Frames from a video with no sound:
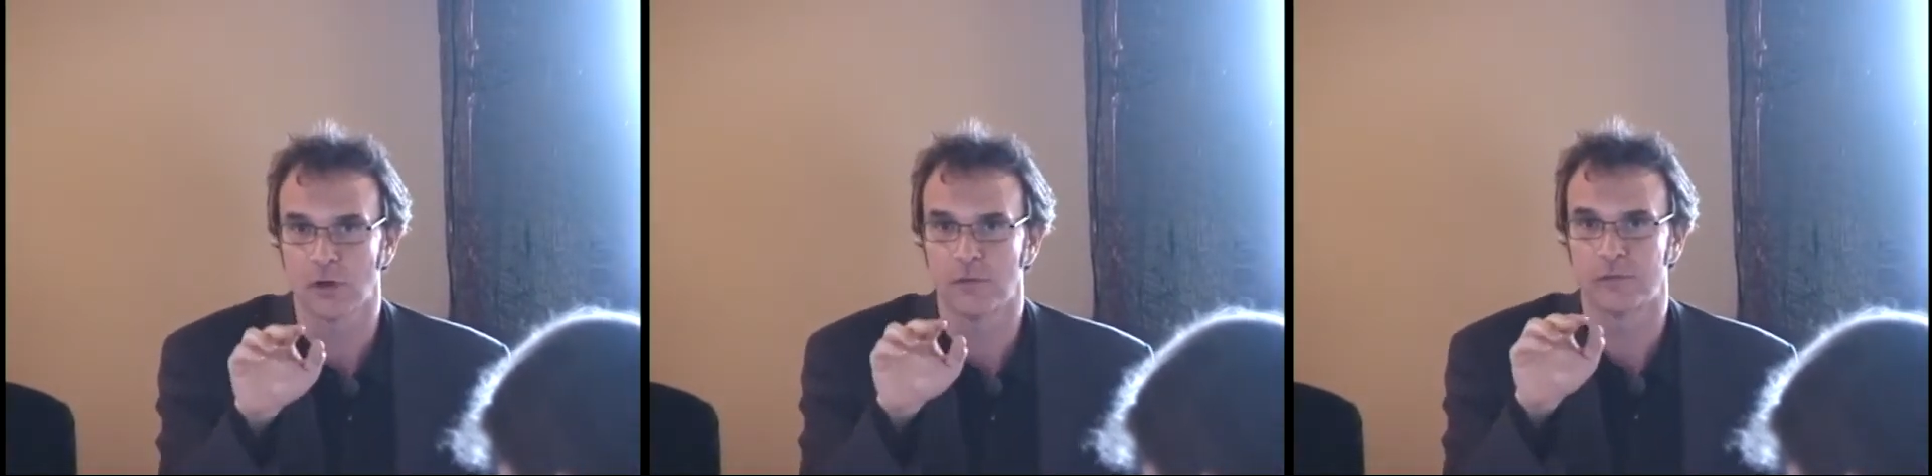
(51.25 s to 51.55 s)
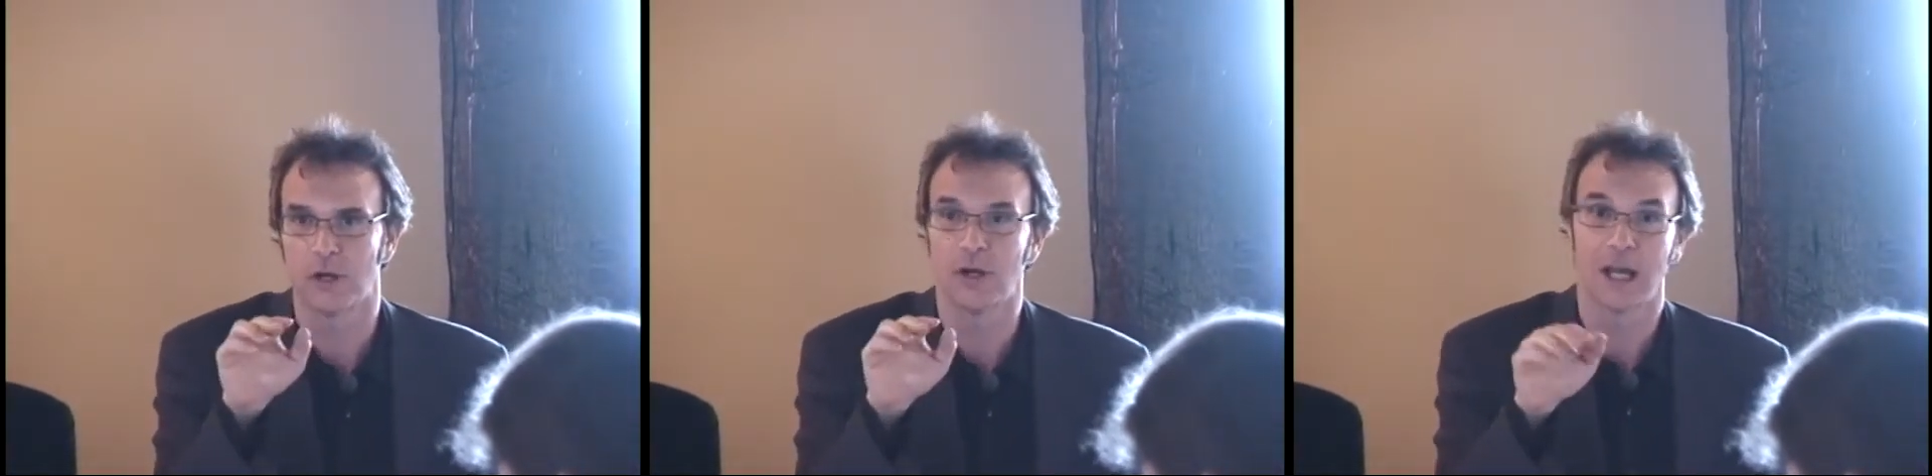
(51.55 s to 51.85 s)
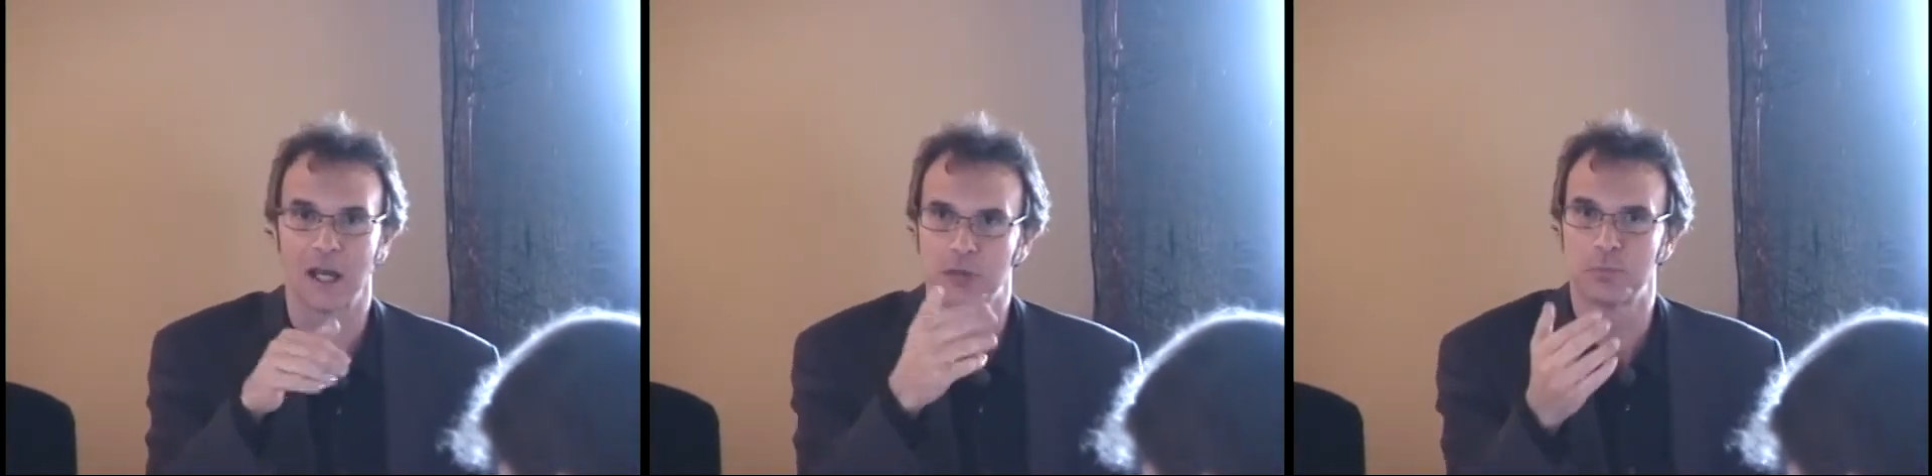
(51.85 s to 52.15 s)

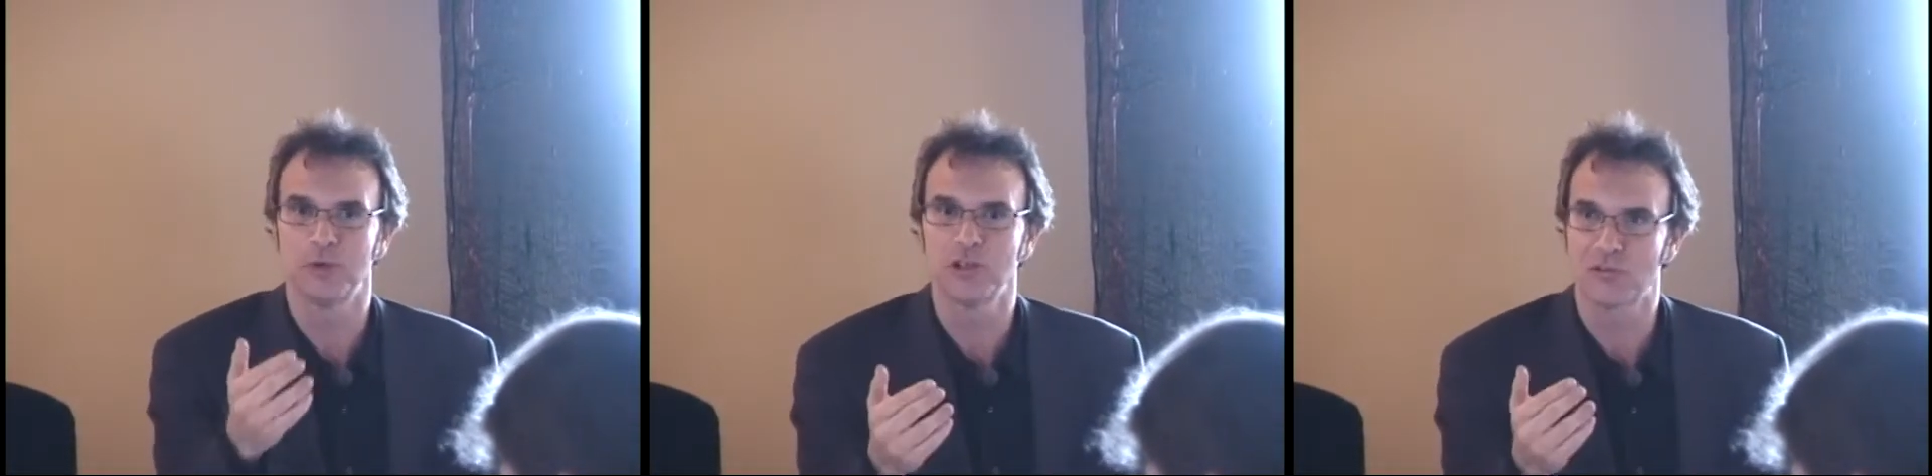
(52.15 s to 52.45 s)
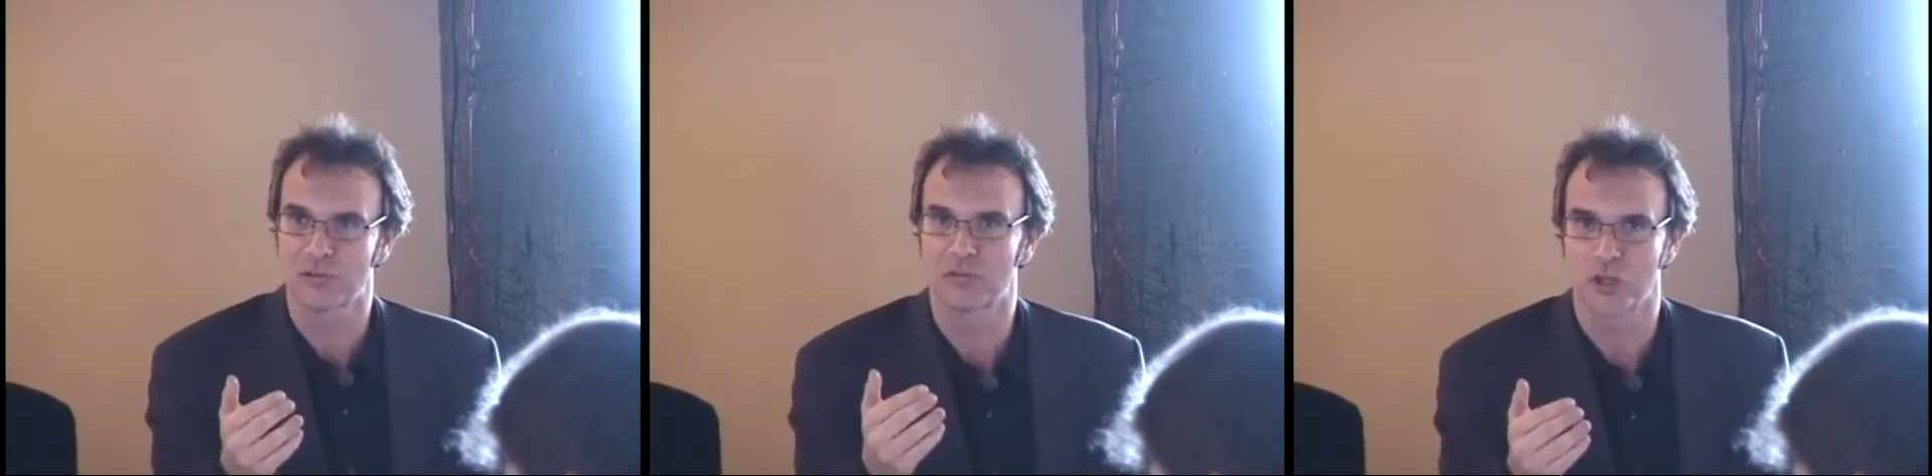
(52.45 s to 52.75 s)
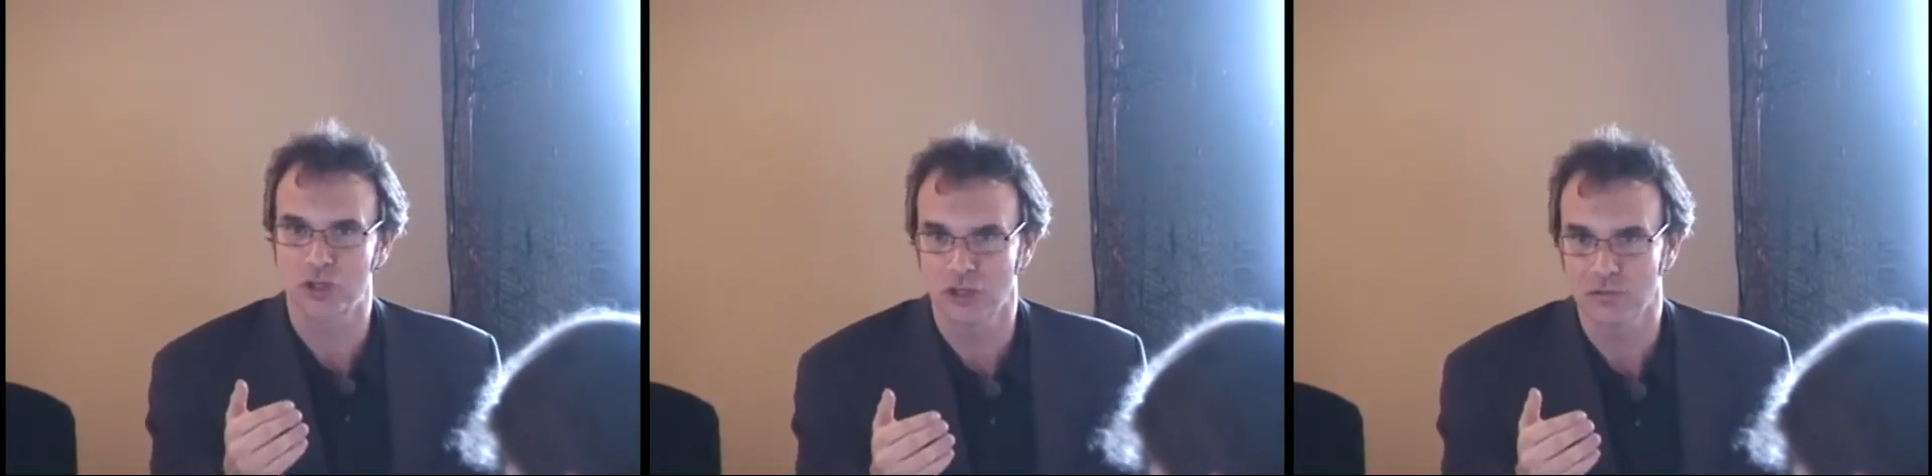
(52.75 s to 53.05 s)
of experience
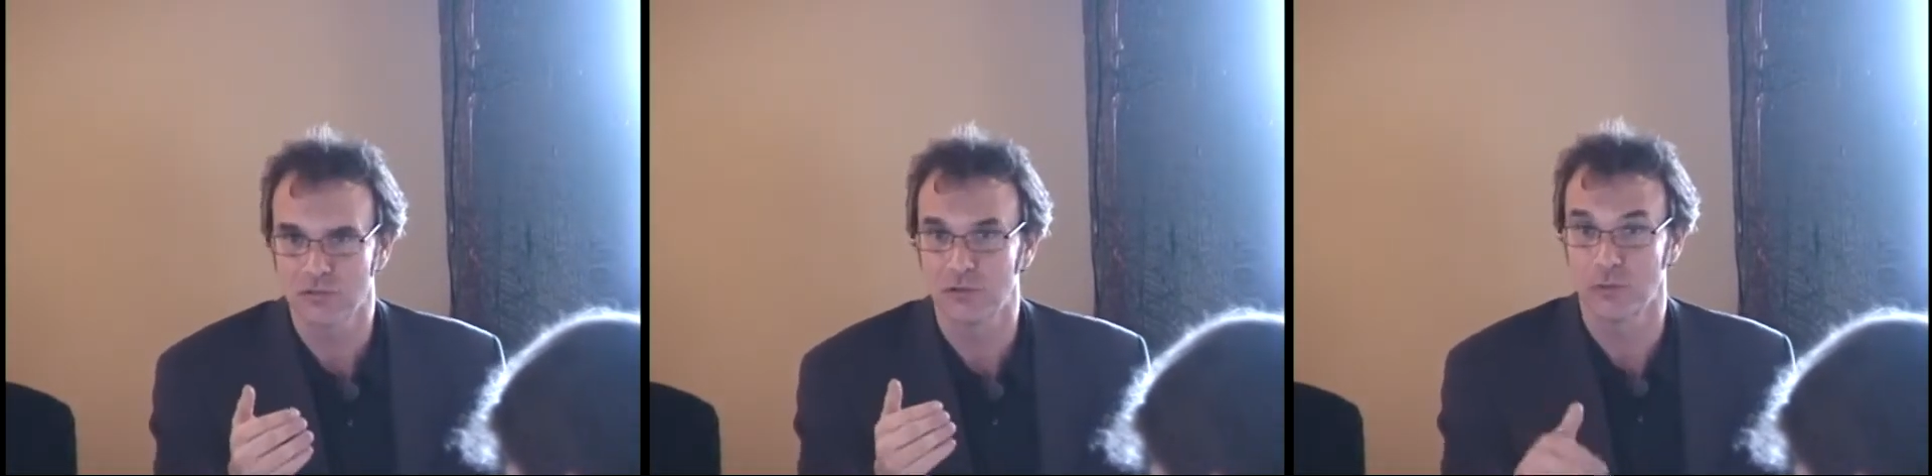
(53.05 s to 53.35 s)
decisions